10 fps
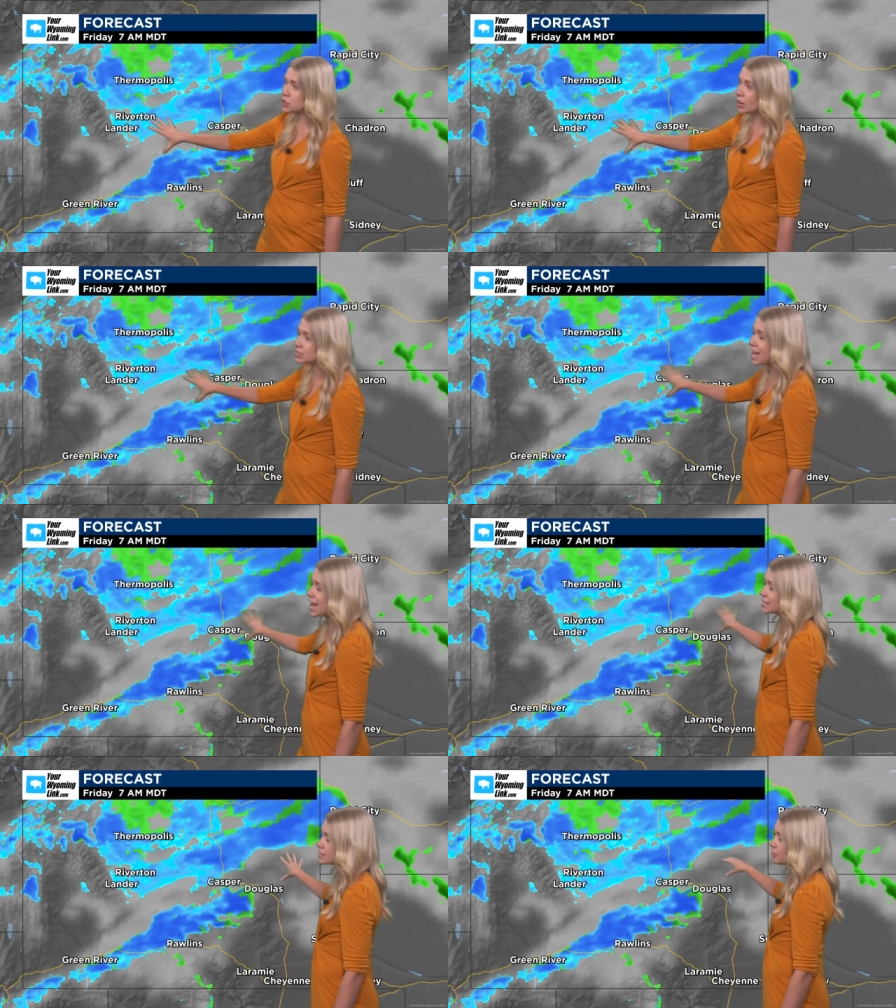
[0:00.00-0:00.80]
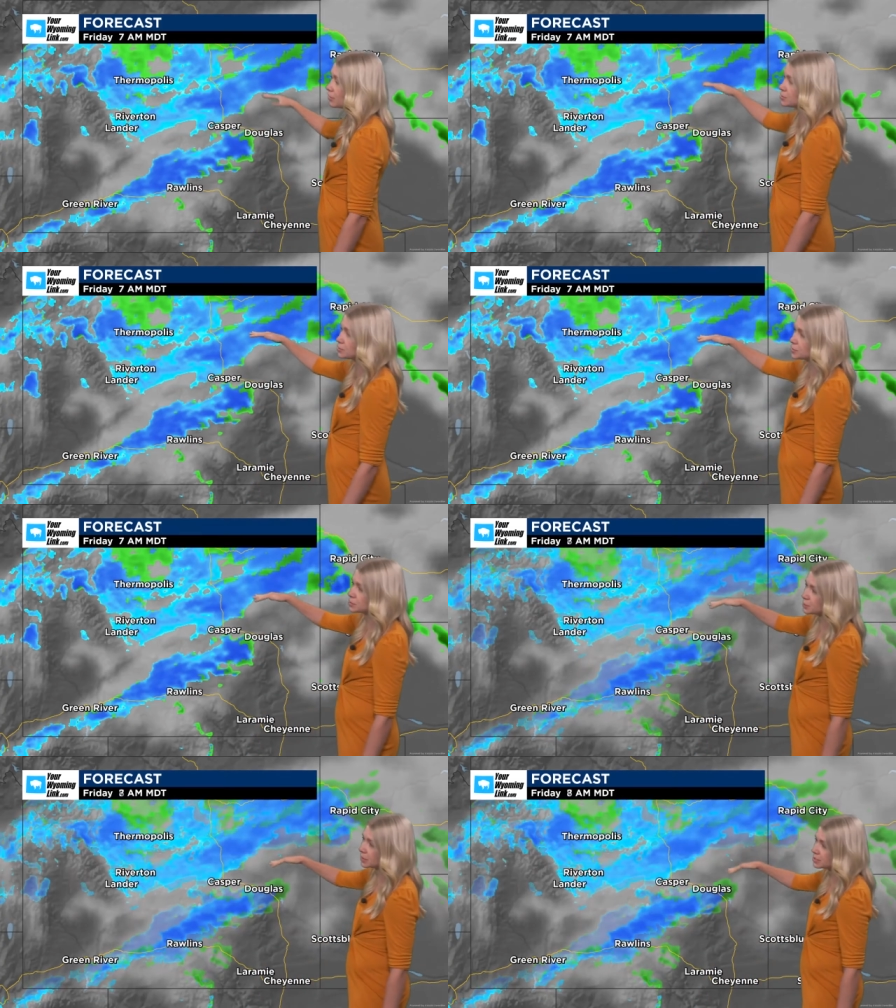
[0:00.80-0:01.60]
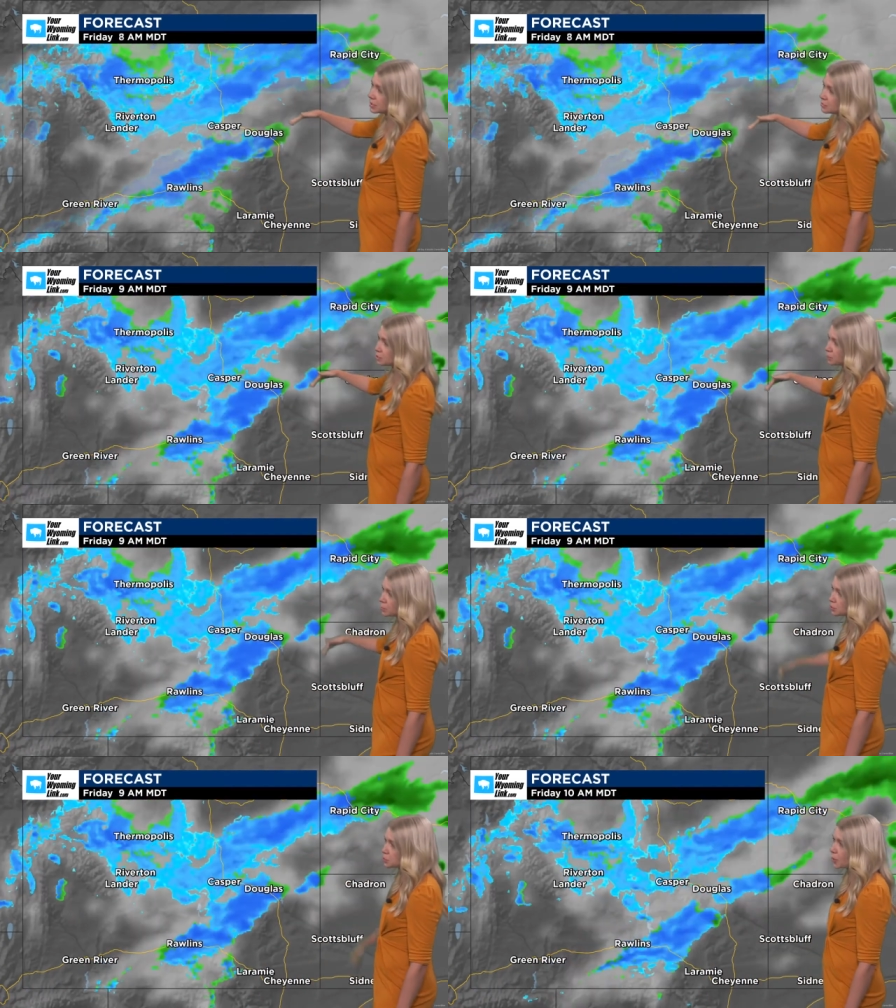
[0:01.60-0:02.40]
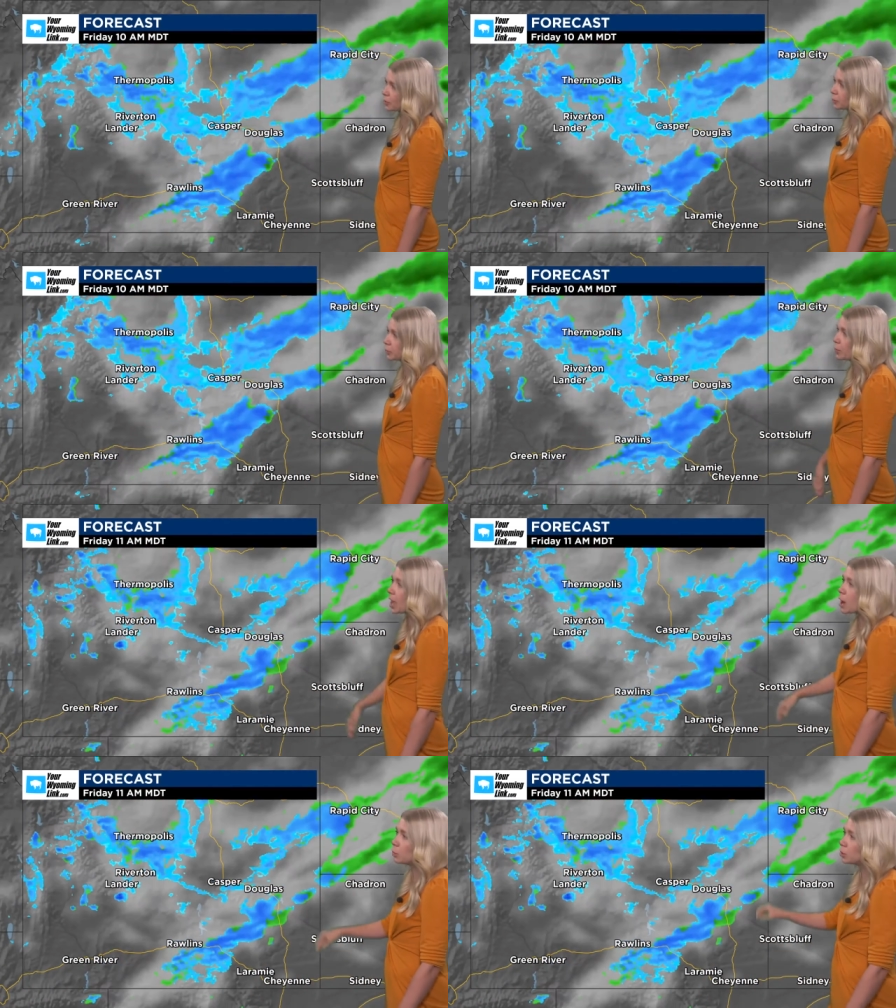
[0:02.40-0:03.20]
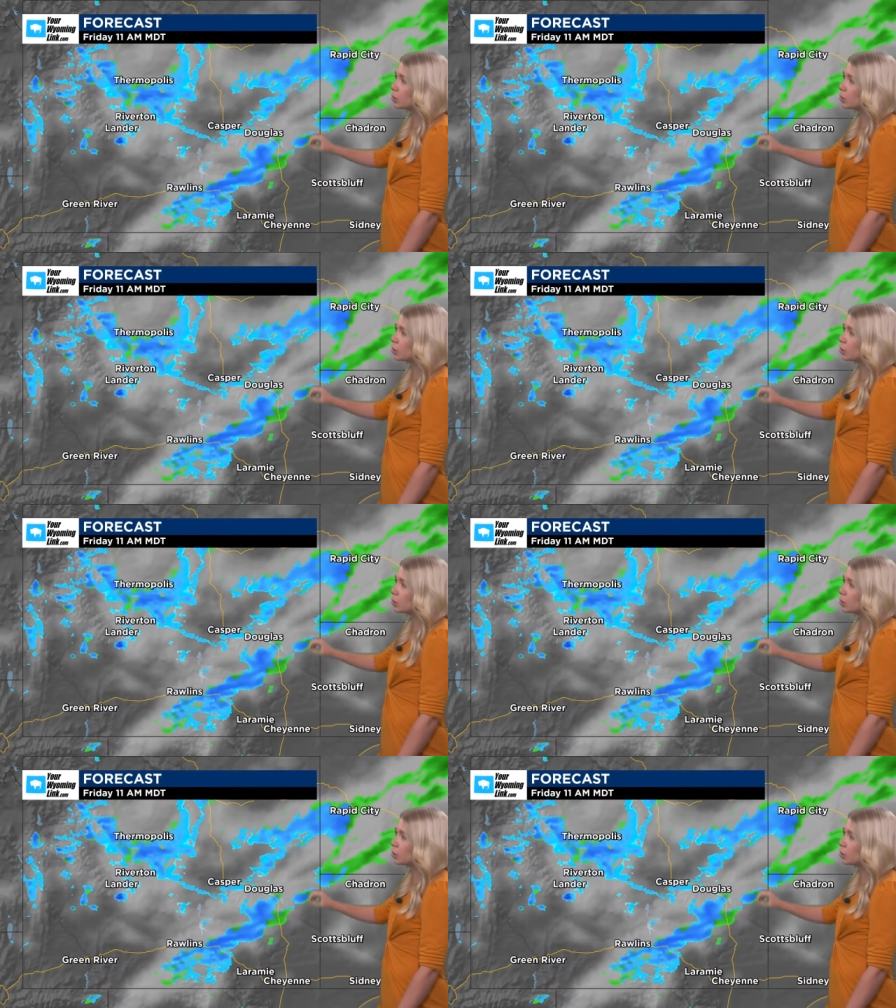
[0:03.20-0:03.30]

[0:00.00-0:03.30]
showers as that frontal system continues to push its way through. We'll